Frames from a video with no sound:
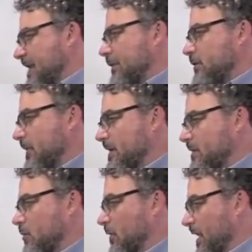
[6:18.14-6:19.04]

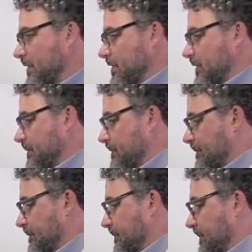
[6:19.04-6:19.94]
evaluating the width.
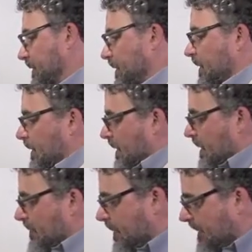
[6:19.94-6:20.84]

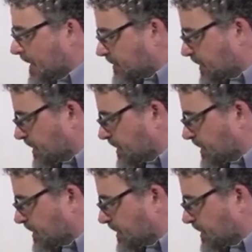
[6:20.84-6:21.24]
But back to